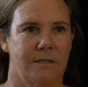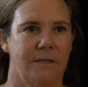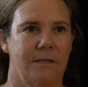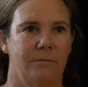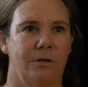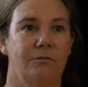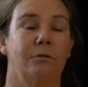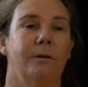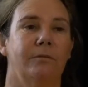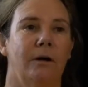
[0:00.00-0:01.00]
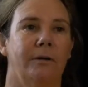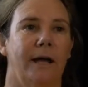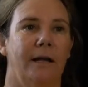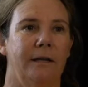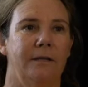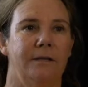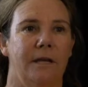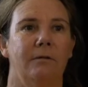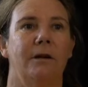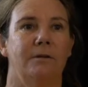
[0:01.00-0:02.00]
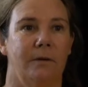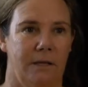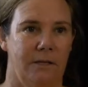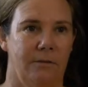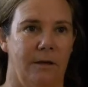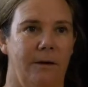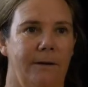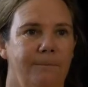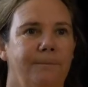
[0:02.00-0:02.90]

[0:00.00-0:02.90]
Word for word: system, which will be rolled out in January 2021.